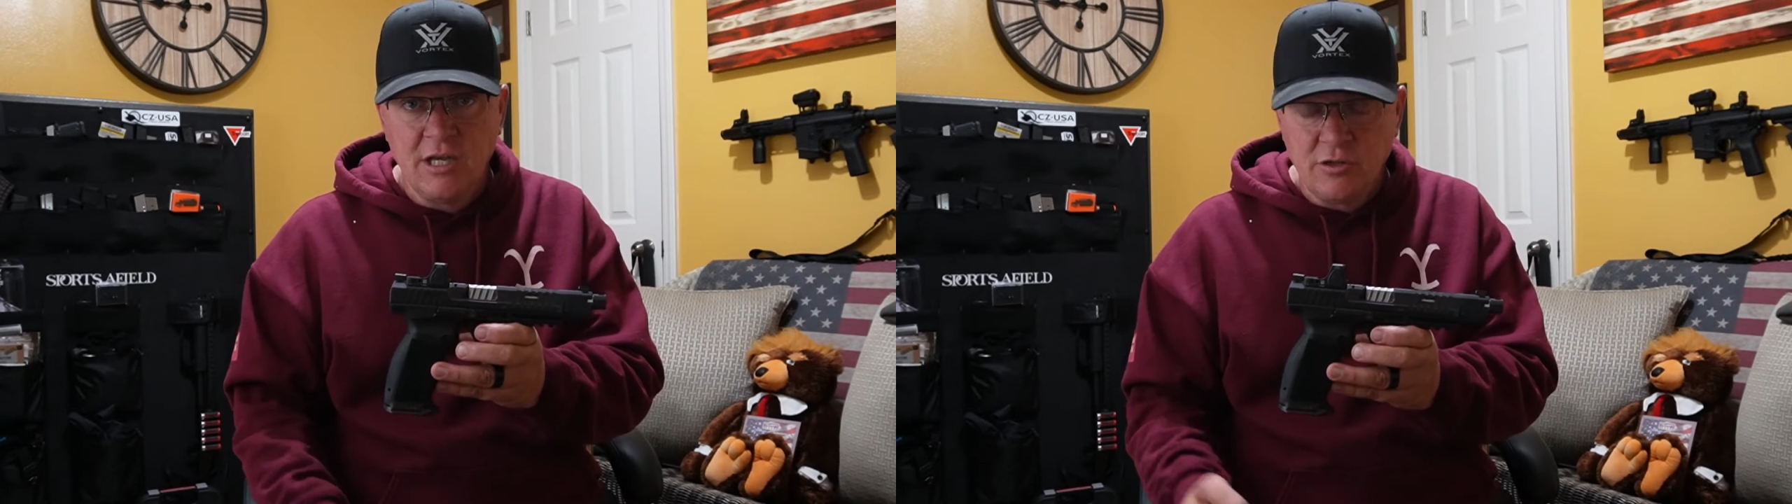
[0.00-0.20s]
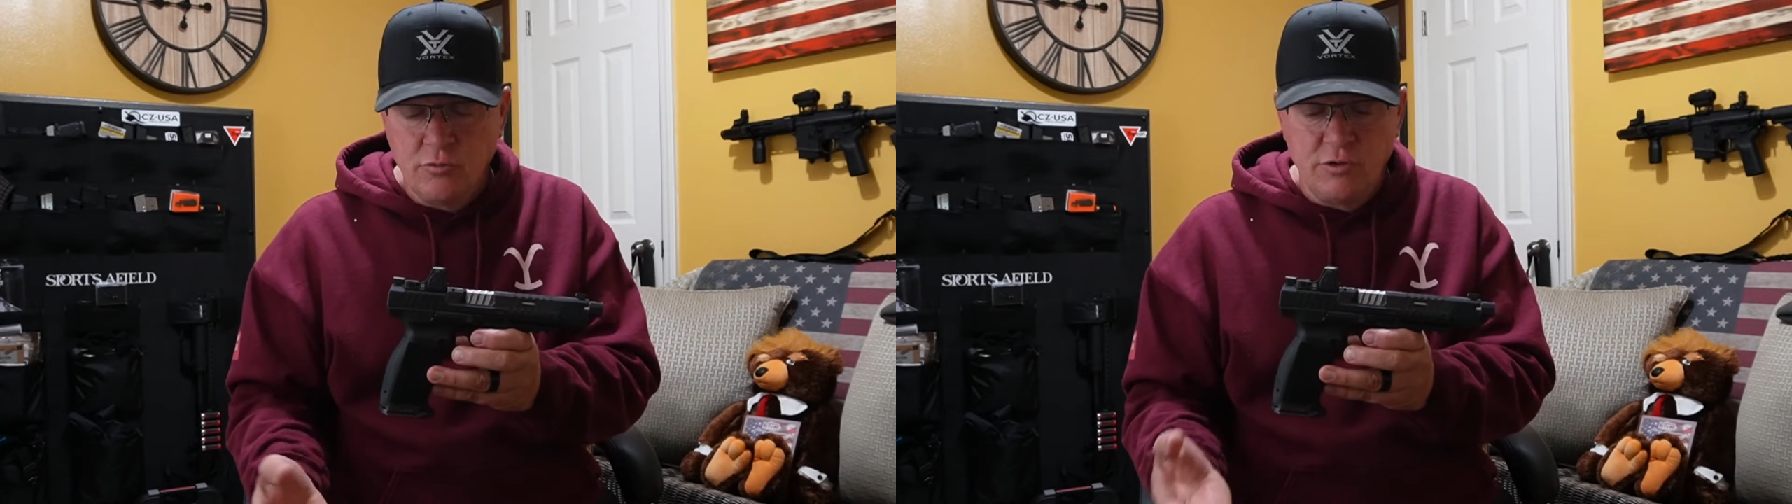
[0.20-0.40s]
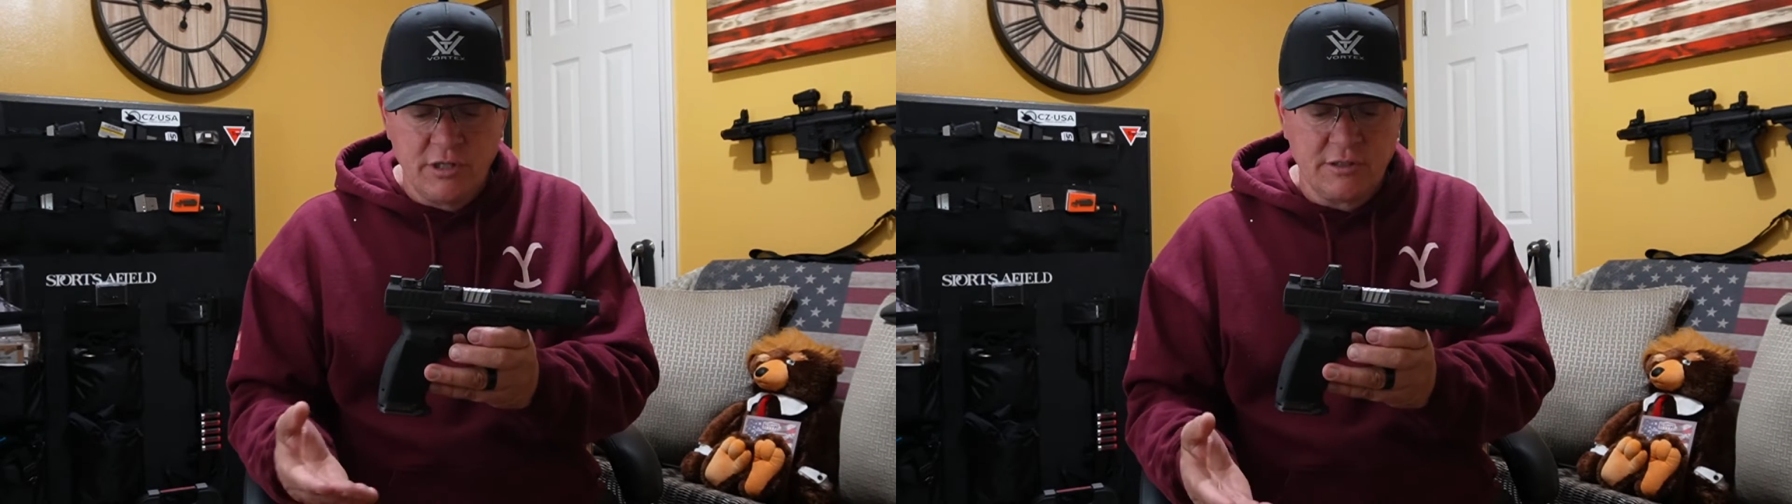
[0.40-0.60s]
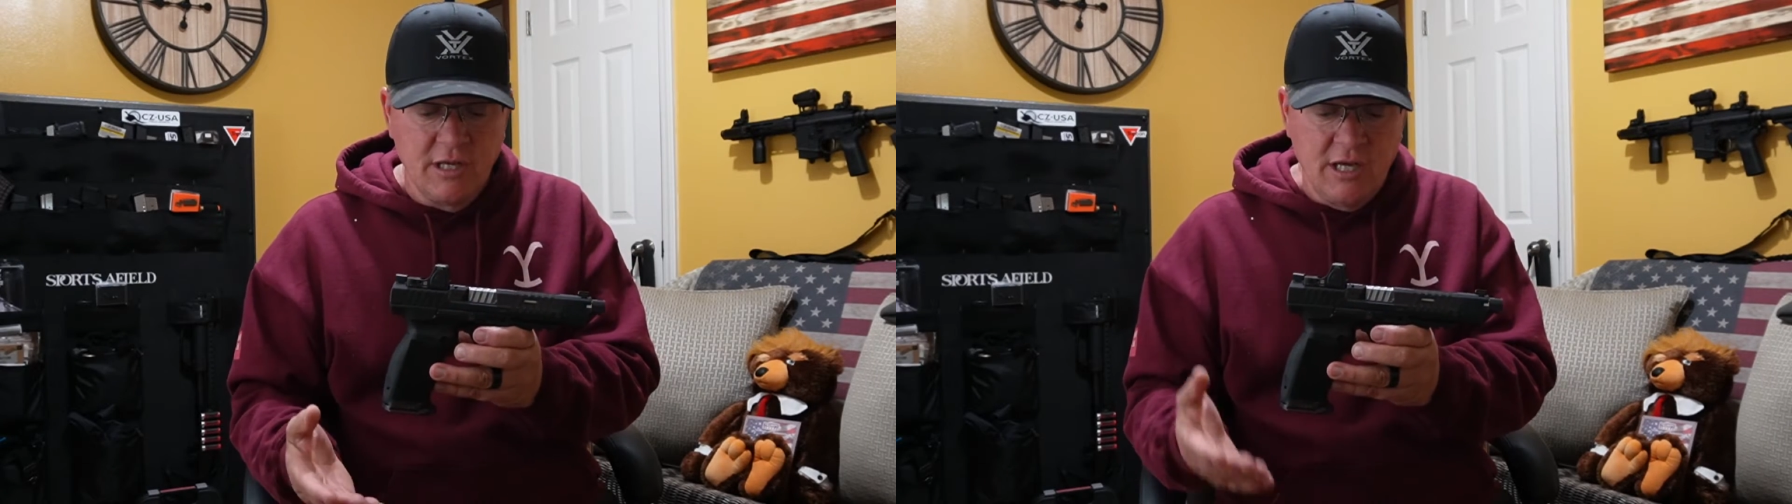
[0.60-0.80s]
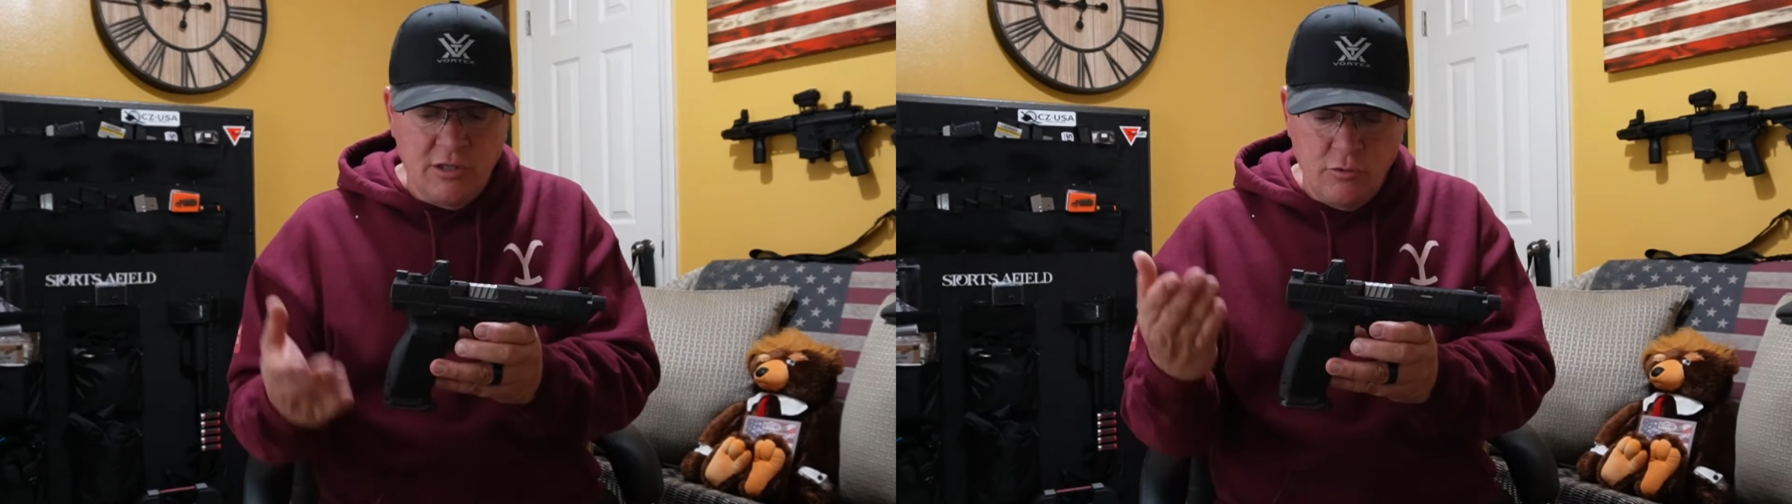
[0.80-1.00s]

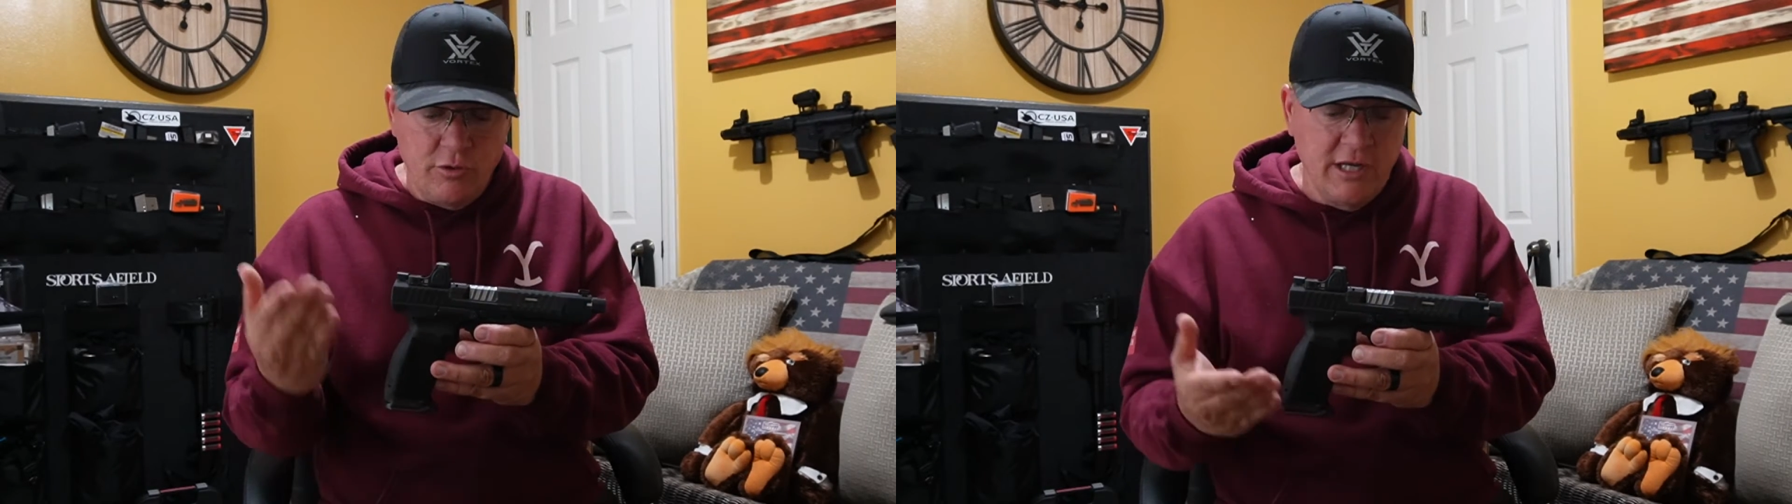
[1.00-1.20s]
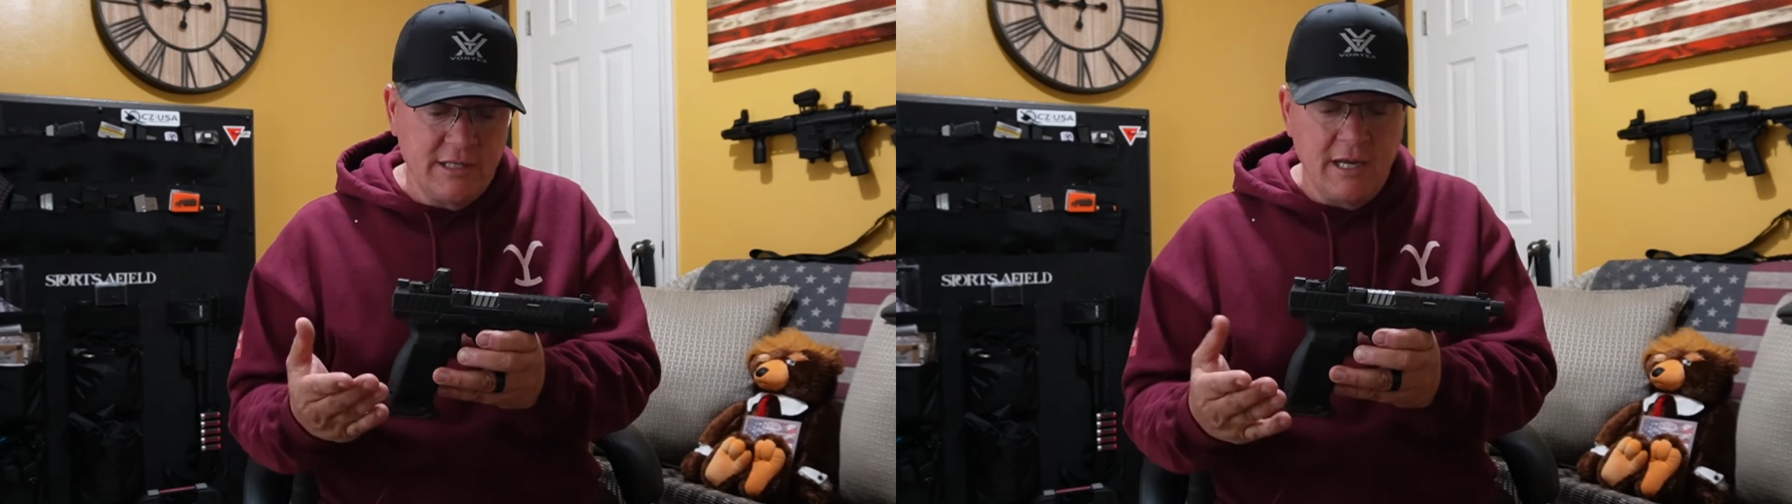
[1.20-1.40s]
You get